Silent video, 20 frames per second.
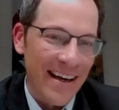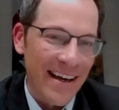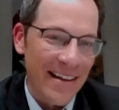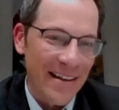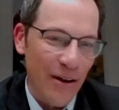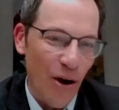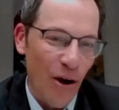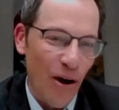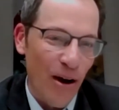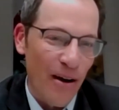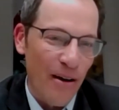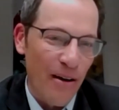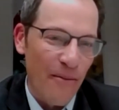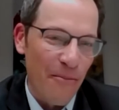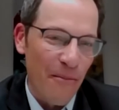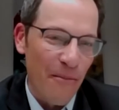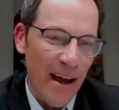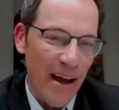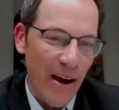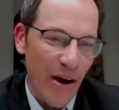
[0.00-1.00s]
And
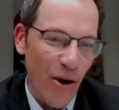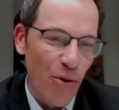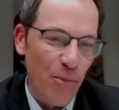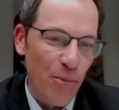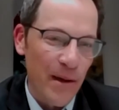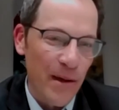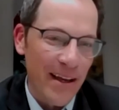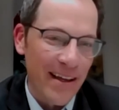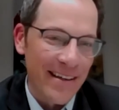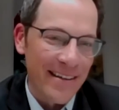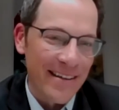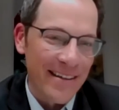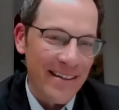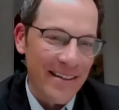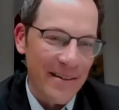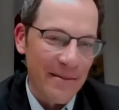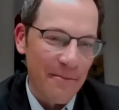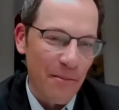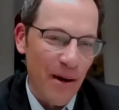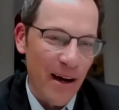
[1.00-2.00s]
my hope and